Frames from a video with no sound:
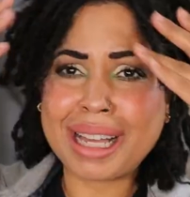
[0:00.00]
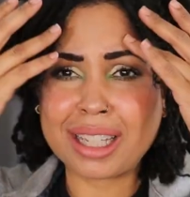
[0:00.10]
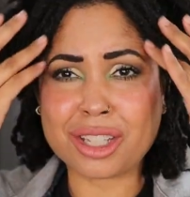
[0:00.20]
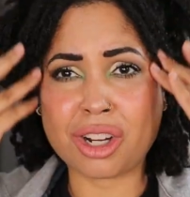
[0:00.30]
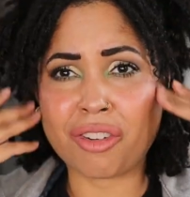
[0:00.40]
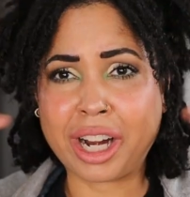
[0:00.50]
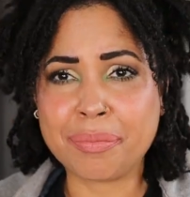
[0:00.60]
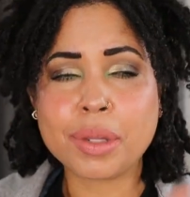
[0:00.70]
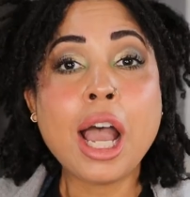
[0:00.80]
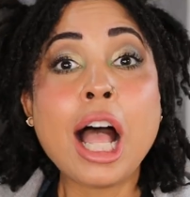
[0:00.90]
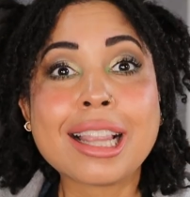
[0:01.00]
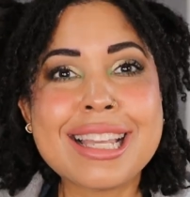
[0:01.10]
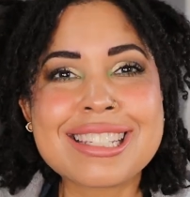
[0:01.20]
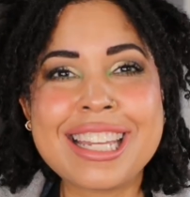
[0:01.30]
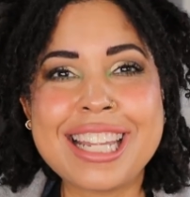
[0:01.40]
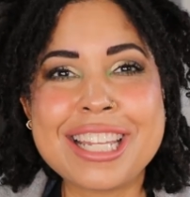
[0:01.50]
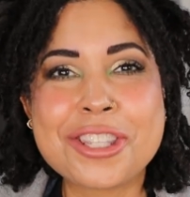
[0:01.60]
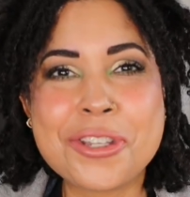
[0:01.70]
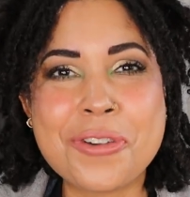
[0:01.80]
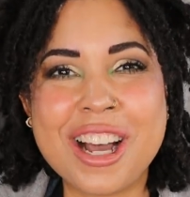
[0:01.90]
I think it's all right. Let's get
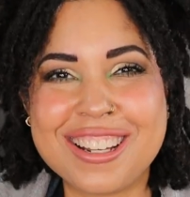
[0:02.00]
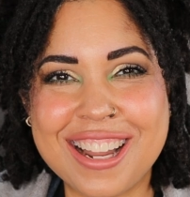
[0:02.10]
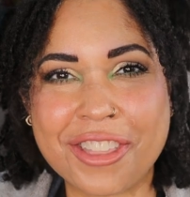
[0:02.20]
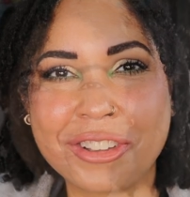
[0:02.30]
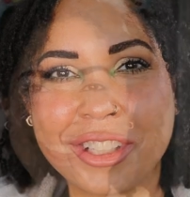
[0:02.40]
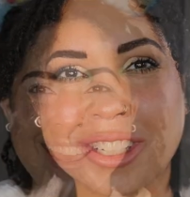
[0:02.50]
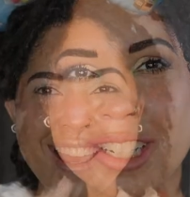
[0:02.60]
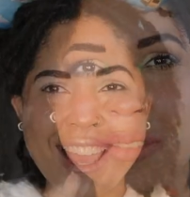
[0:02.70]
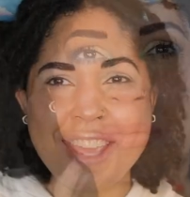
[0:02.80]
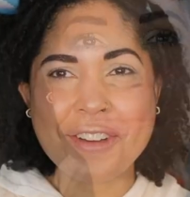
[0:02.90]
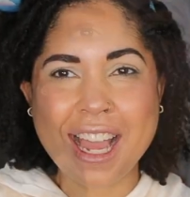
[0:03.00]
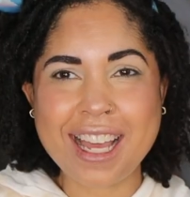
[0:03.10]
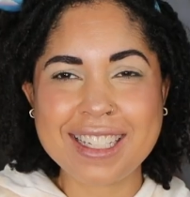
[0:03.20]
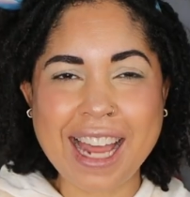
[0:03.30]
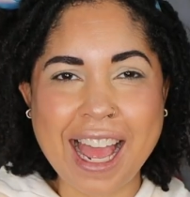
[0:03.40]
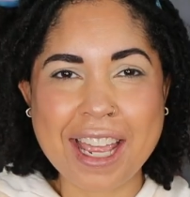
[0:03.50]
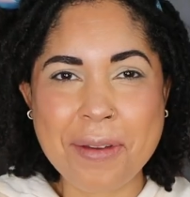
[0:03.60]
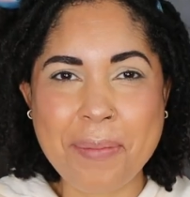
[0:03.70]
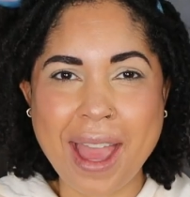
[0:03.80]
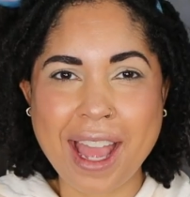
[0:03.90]
into another look. Hey you guys, I
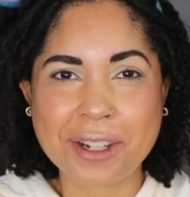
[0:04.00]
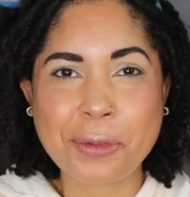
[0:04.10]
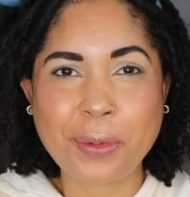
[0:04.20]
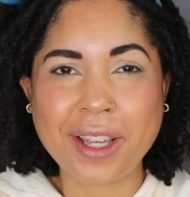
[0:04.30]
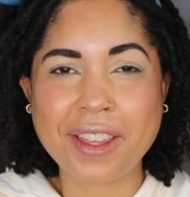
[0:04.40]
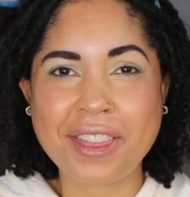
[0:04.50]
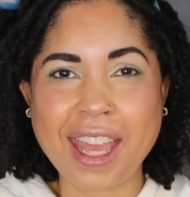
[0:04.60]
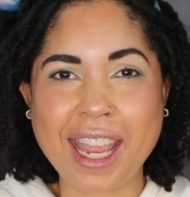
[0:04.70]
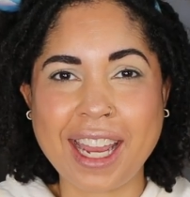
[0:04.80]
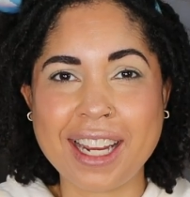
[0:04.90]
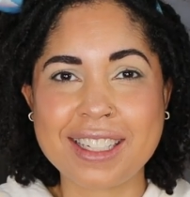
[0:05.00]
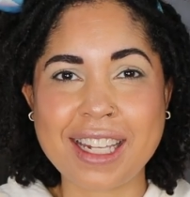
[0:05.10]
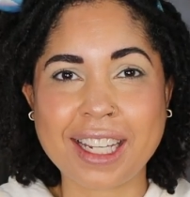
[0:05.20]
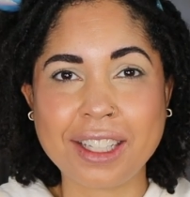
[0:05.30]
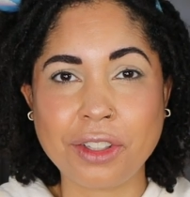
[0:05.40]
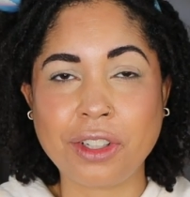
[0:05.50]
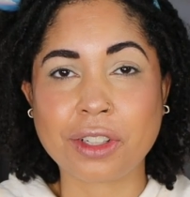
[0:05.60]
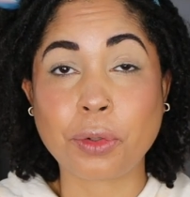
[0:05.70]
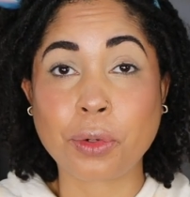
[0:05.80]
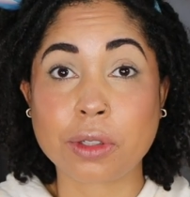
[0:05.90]
am back with a second
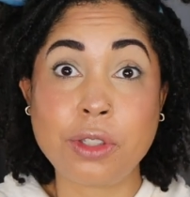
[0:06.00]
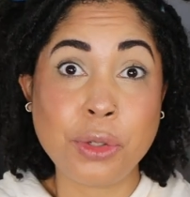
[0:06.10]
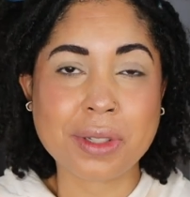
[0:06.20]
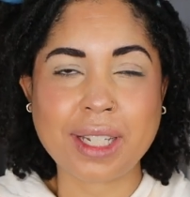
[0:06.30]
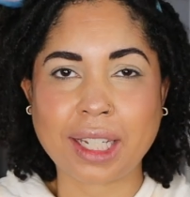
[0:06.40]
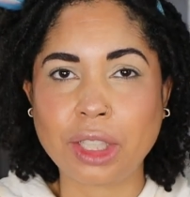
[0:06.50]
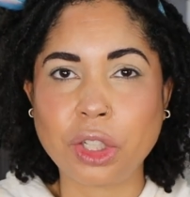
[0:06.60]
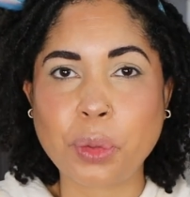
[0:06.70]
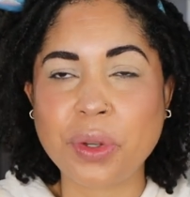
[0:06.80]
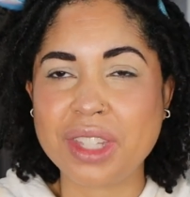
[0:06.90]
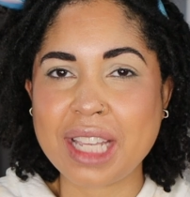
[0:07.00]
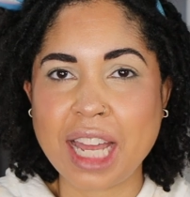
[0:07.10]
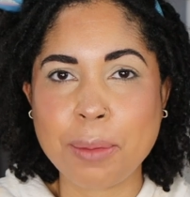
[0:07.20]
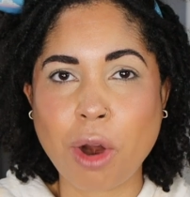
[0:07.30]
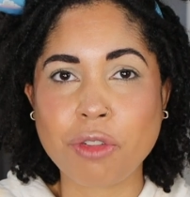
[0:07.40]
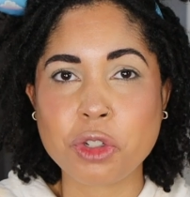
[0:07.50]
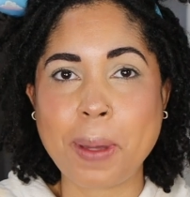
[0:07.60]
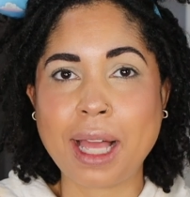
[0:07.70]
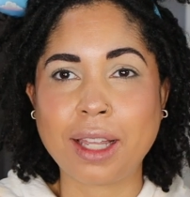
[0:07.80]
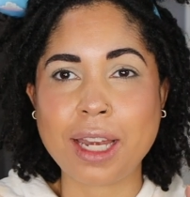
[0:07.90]
look or to do a second look with the Tiny Marvels
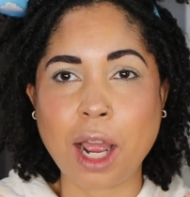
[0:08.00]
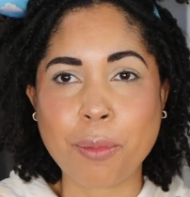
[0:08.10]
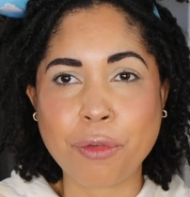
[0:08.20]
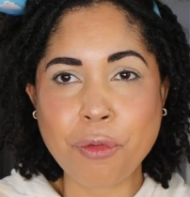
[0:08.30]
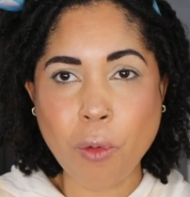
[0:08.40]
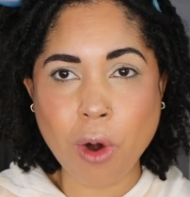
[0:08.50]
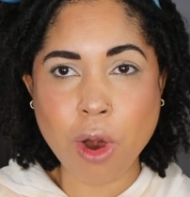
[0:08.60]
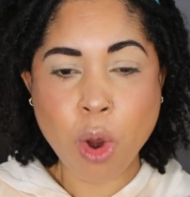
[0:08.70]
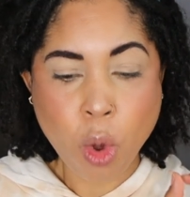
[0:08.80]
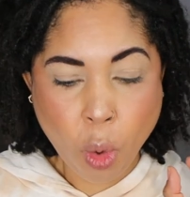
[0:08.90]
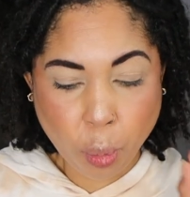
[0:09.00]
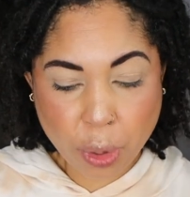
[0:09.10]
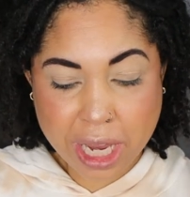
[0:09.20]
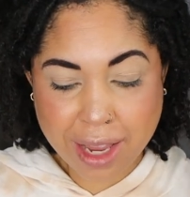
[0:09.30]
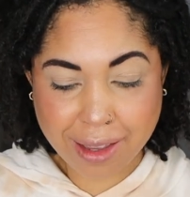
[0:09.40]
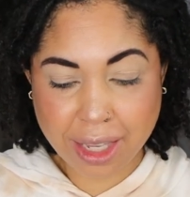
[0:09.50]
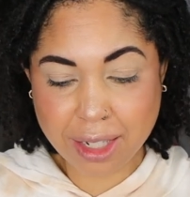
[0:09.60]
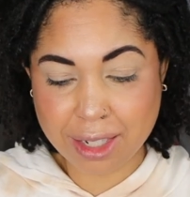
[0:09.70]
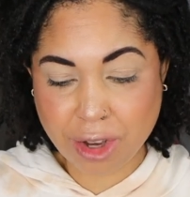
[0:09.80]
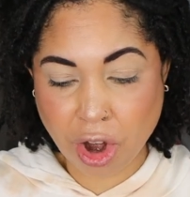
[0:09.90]
palette. Now before we
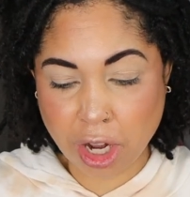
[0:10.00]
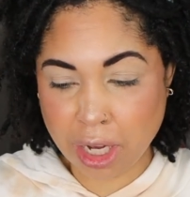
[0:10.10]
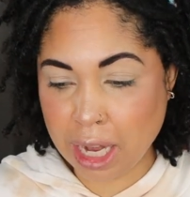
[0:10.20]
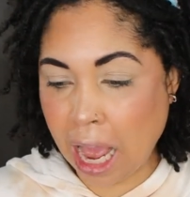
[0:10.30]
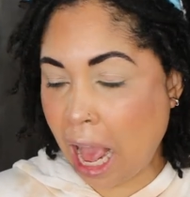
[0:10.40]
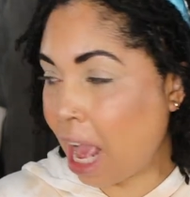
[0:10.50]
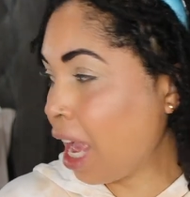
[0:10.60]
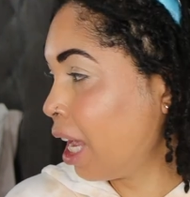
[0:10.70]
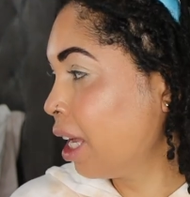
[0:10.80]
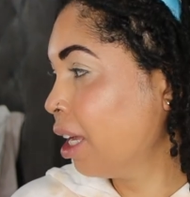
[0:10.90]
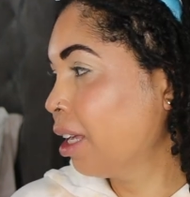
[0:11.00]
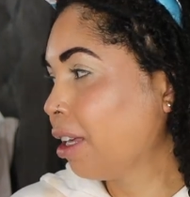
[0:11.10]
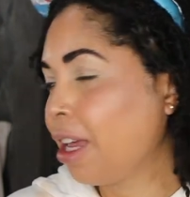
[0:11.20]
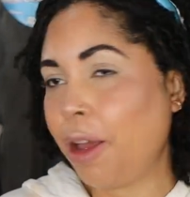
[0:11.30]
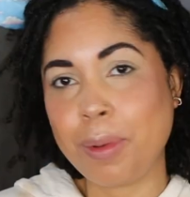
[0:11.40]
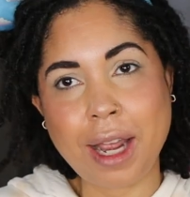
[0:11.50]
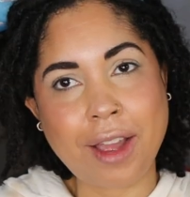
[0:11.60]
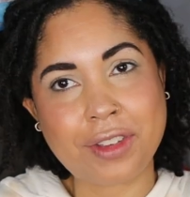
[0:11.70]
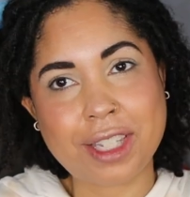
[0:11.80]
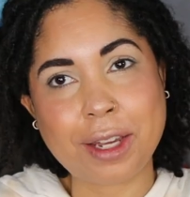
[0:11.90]
get started, I have been
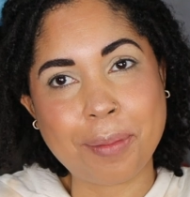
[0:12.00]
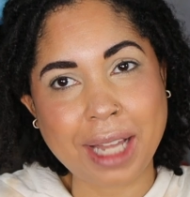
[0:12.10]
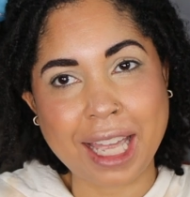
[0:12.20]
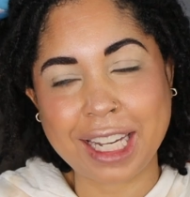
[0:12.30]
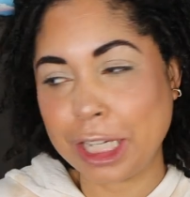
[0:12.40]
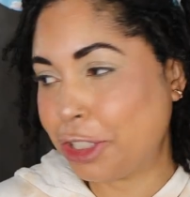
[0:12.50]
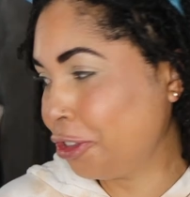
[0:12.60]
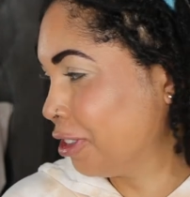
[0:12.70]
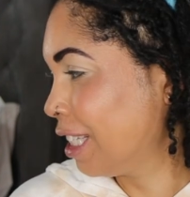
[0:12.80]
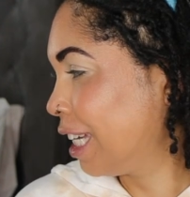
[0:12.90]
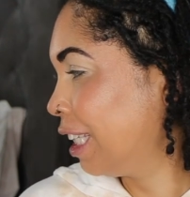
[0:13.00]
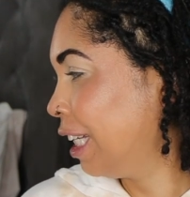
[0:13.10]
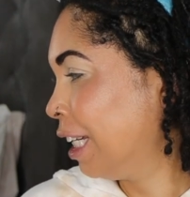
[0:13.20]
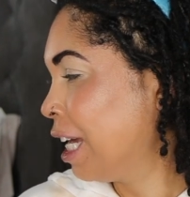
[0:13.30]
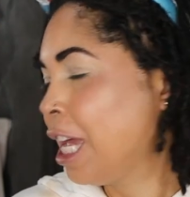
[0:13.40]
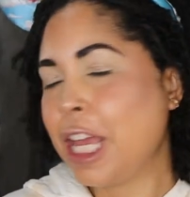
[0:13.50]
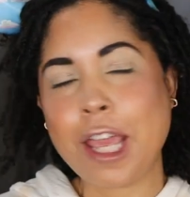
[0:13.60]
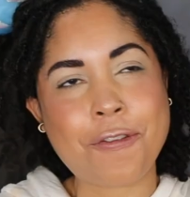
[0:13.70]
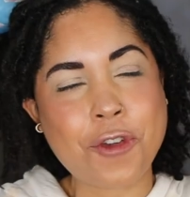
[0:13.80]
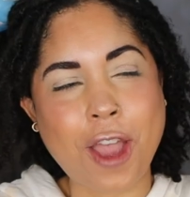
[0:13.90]
having some lighting issues lately.
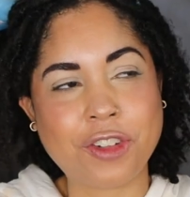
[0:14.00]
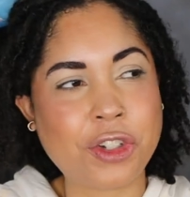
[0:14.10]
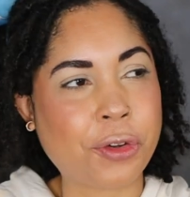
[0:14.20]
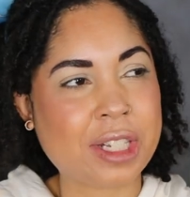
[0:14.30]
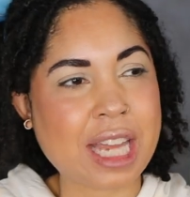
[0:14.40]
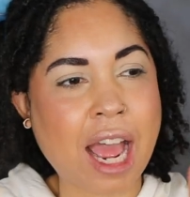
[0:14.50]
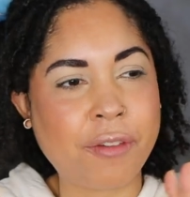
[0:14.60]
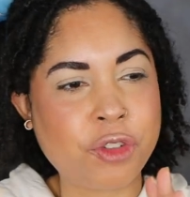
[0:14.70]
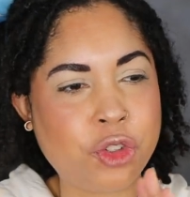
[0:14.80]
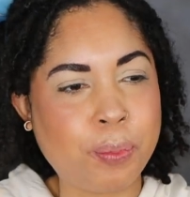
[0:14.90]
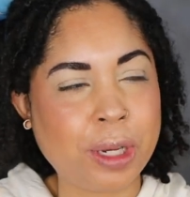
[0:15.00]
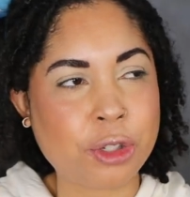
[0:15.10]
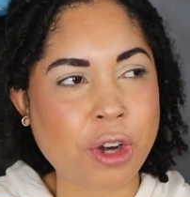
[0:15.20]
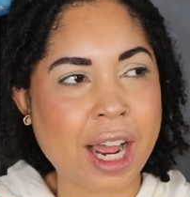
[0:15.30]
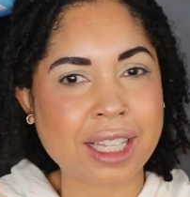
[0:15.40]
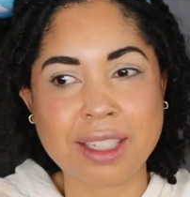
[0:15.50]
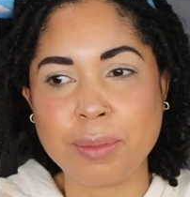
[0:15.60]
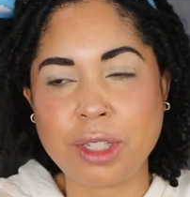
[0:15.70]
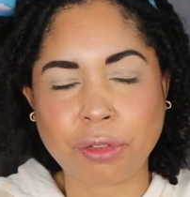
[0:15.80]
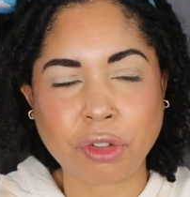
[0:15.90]
If you haven't noticed, I've been trying
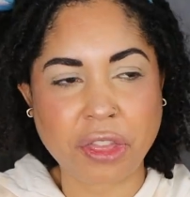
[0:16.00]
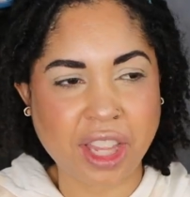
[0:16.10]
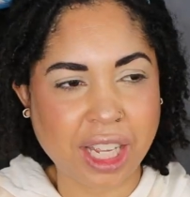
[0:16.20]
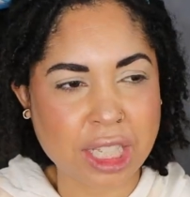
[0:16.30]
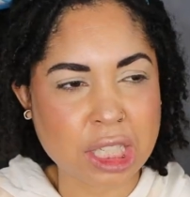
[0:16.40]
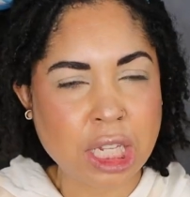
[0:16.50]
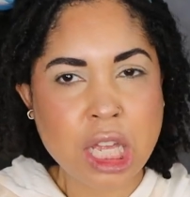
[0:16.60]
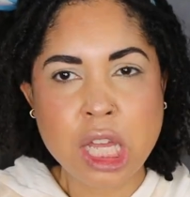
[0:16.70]
some different things.